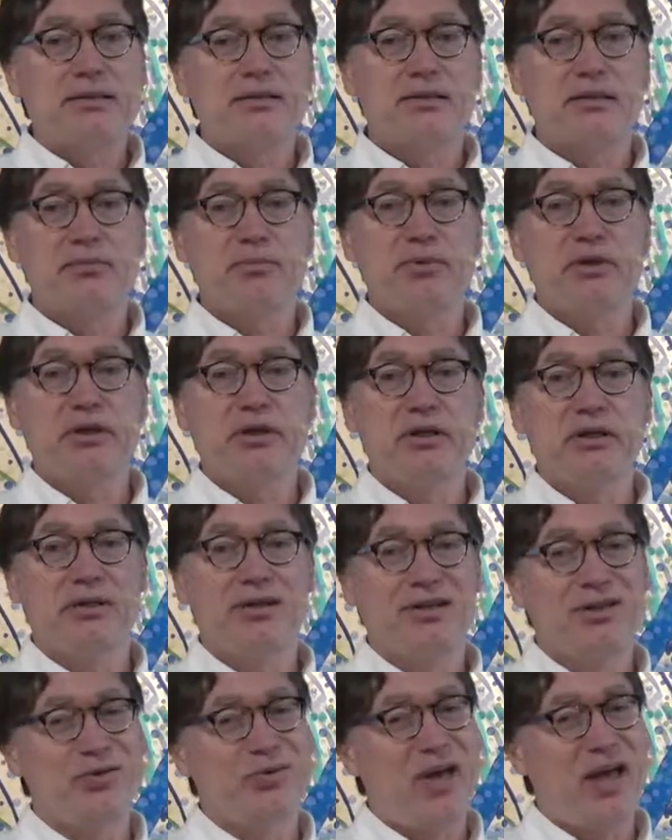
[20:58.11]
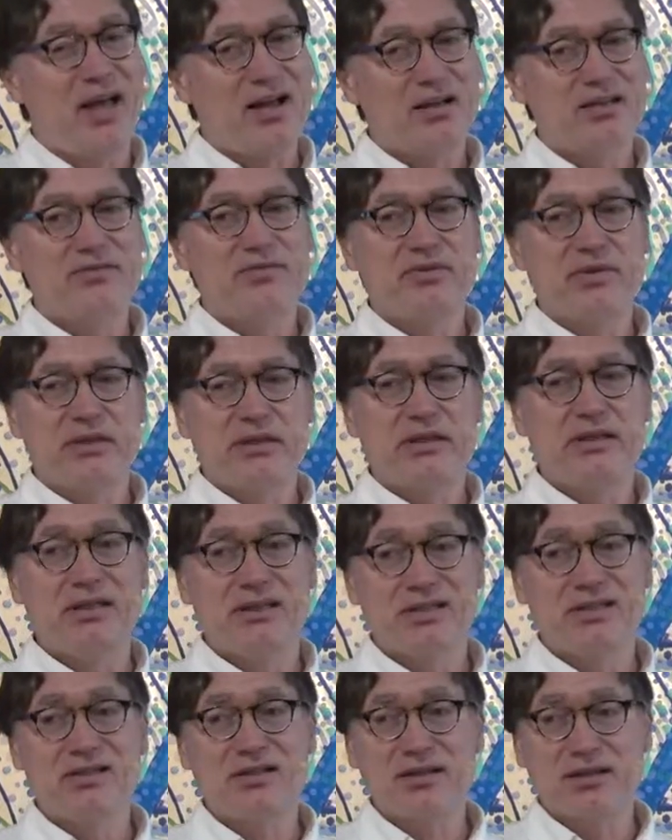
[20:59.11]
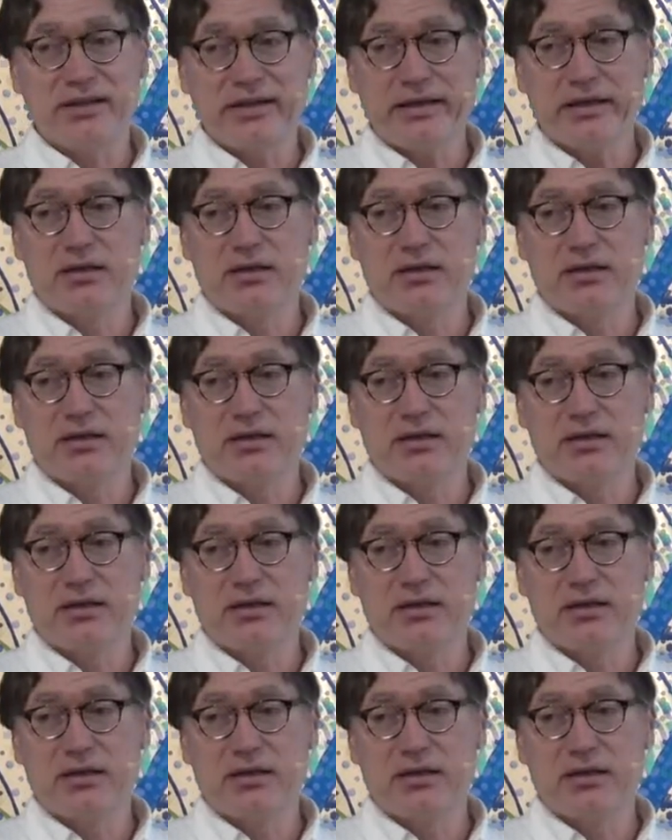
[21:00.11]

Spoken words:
somebody that you actively dislike.